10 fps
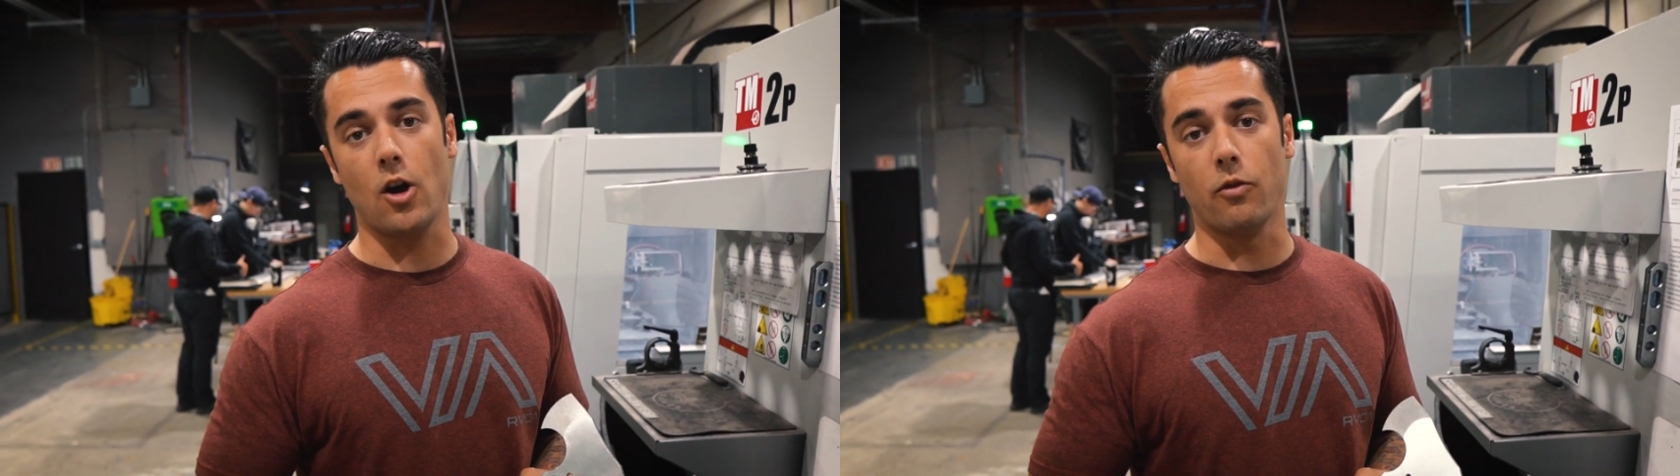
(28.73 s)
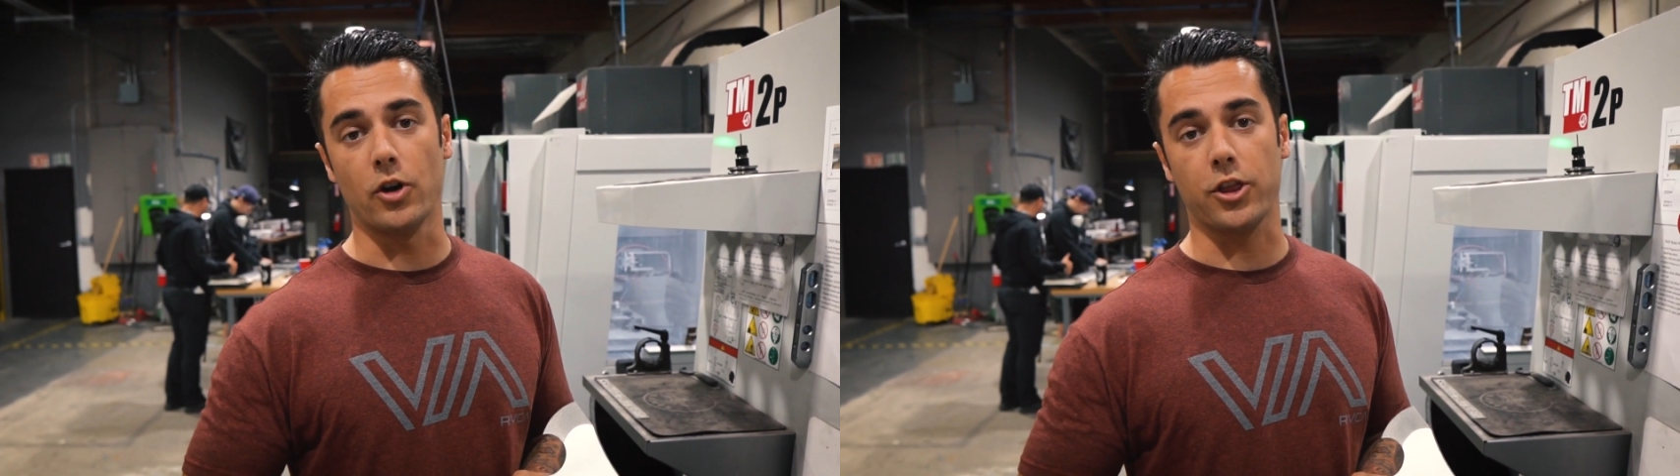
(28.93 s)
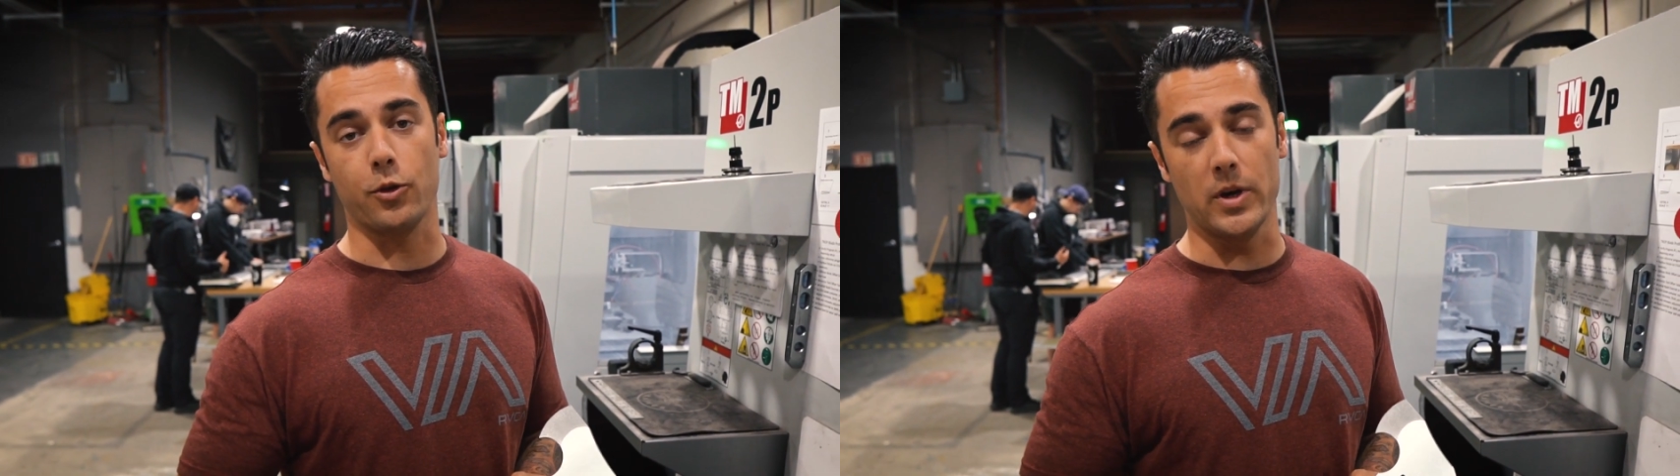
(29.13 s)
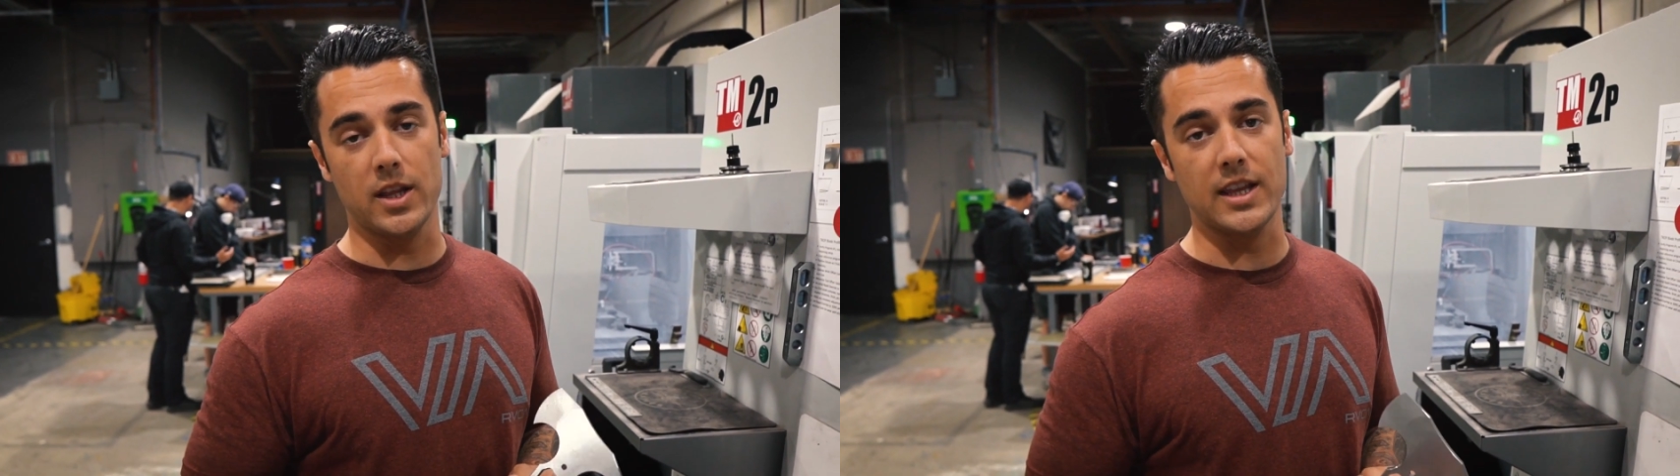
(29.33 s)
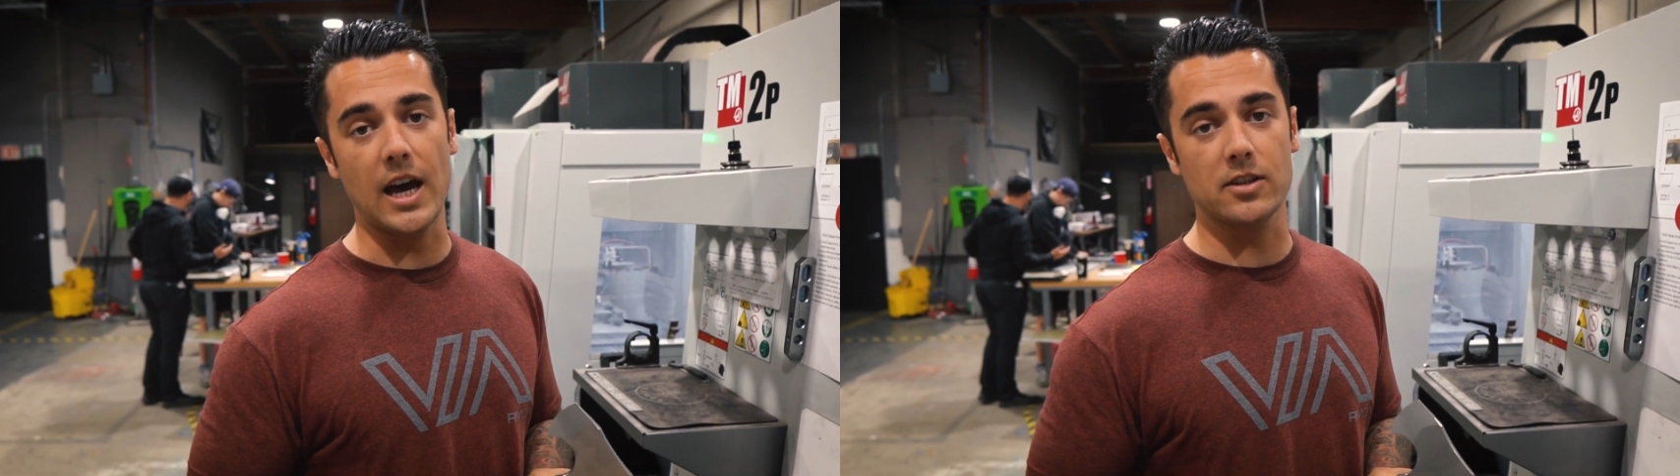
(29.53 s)
over
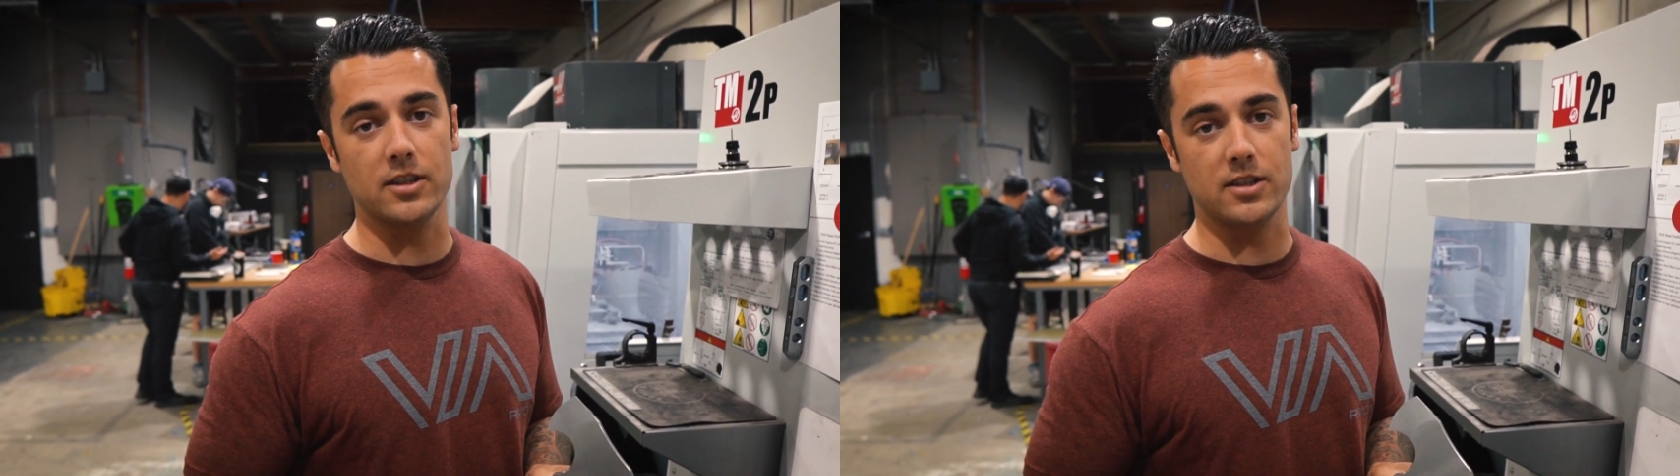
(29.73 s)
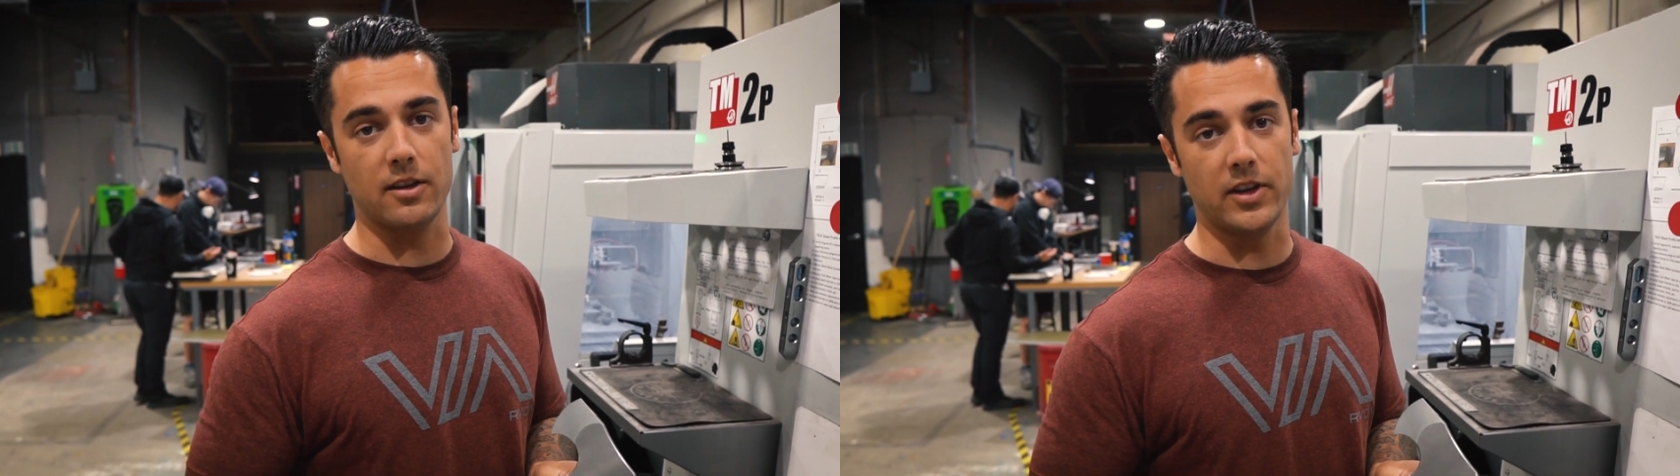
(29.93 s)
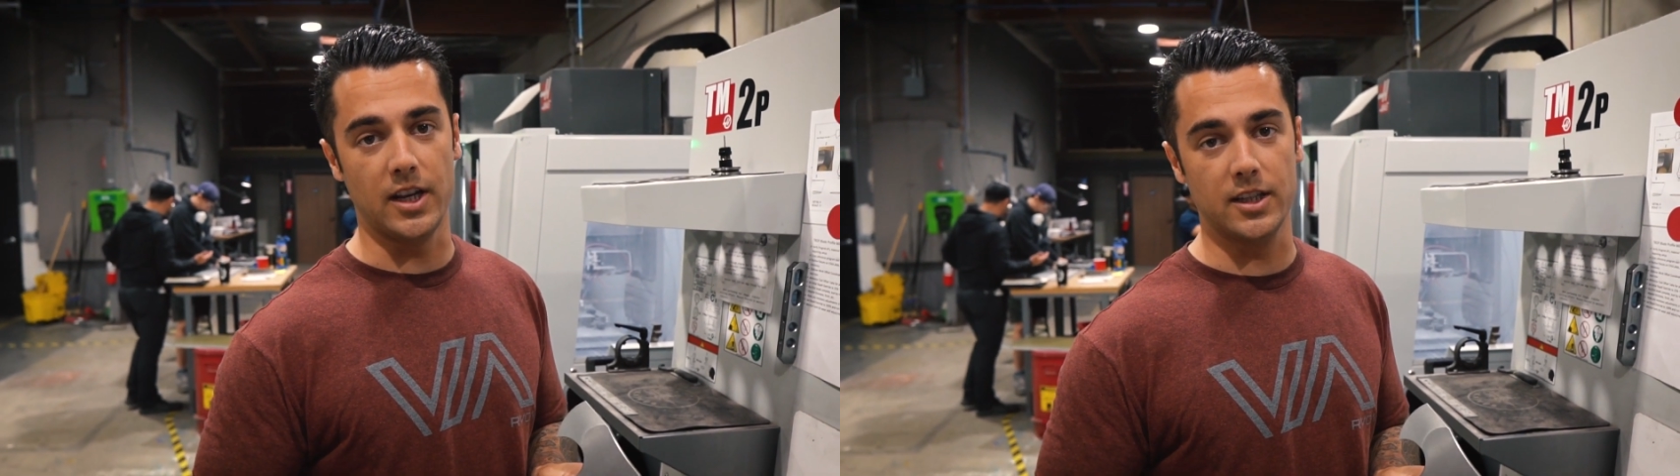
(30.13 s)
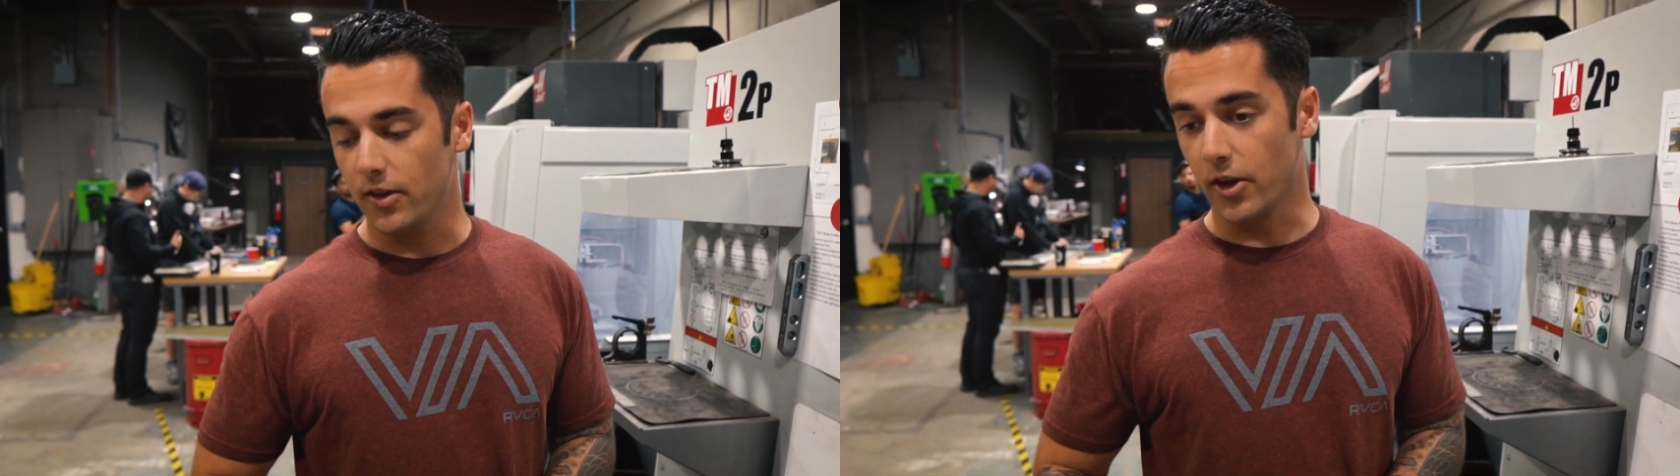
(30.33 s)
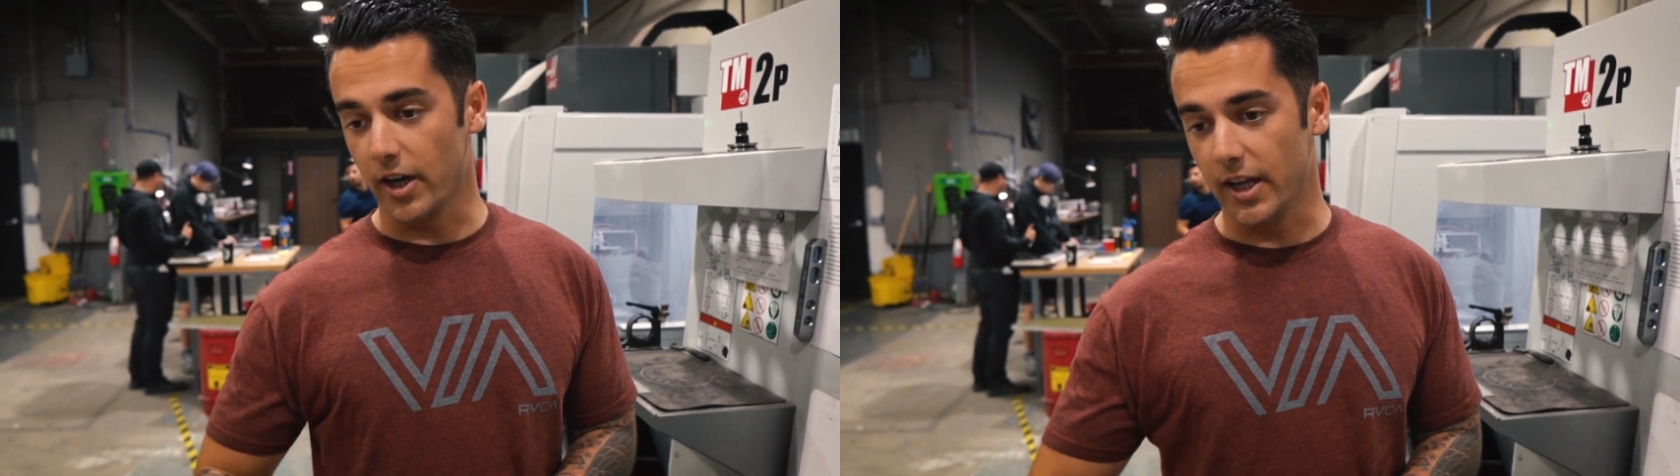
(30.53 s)
3/1000ths of an inch,
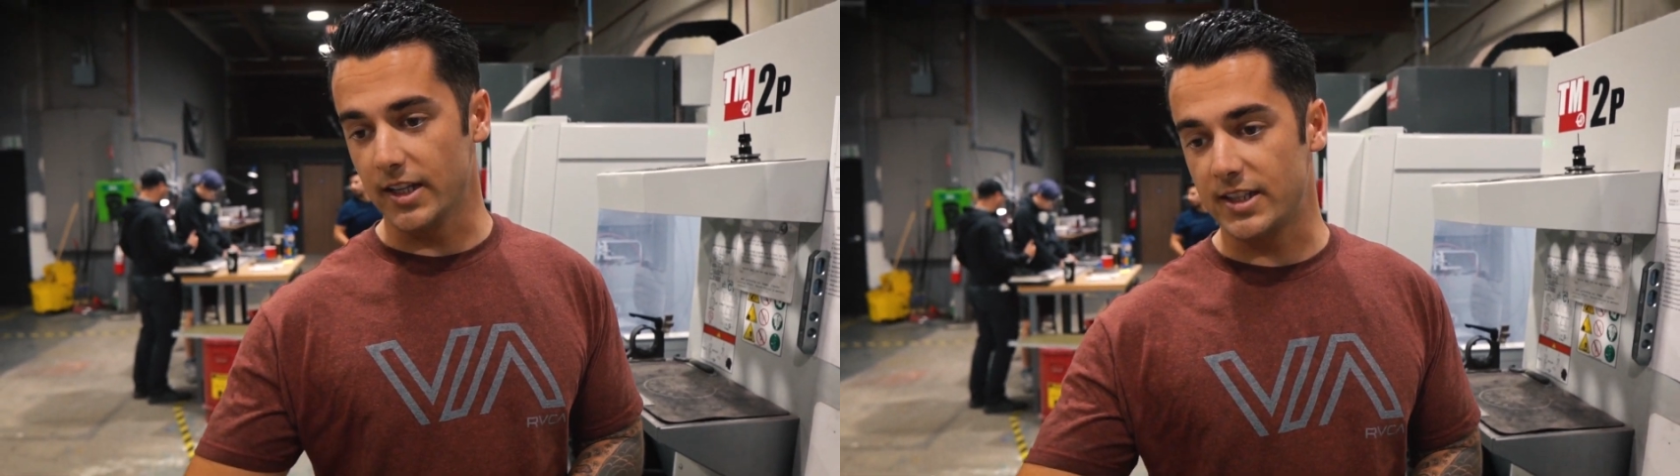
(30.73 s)
they're gonna get